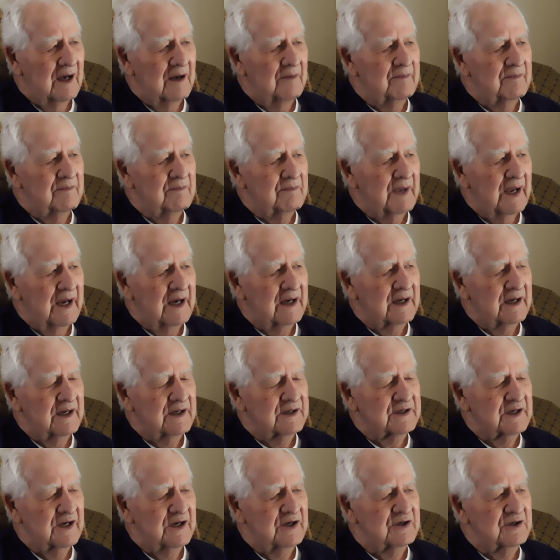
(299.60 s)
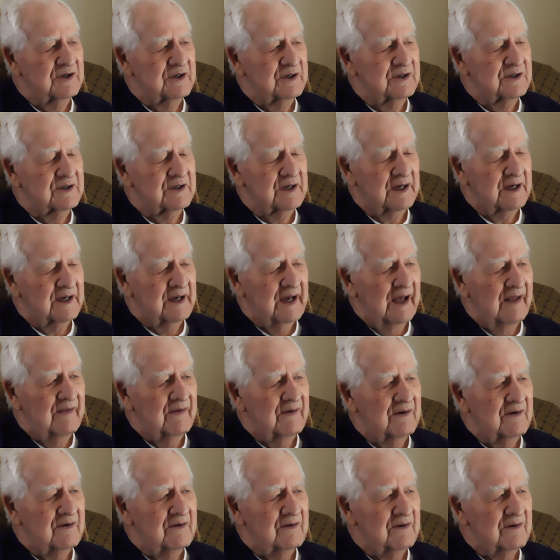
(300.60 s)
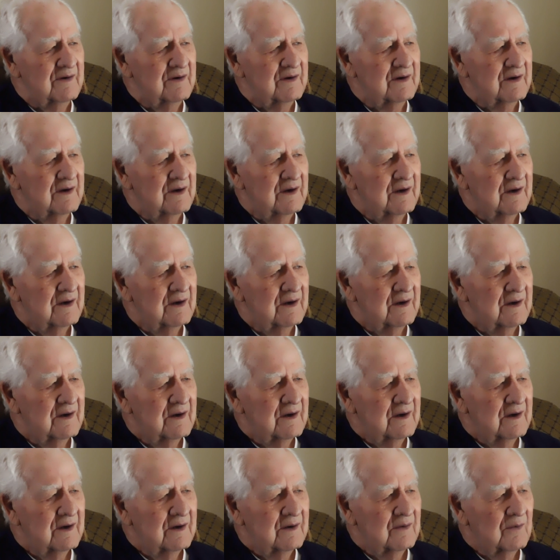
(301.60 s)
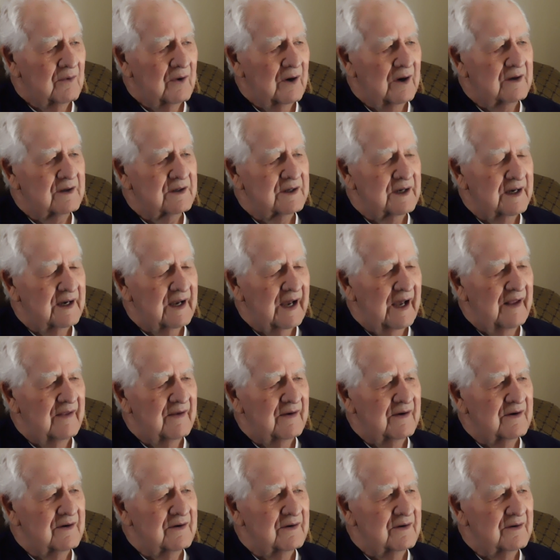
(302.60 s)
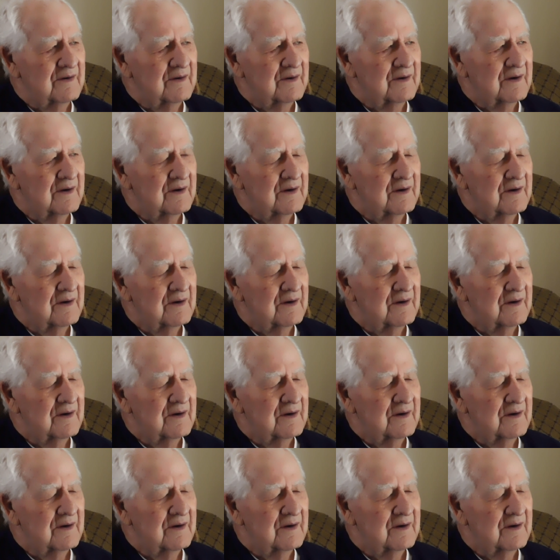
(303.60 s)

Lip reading: Help make decisions together, work together,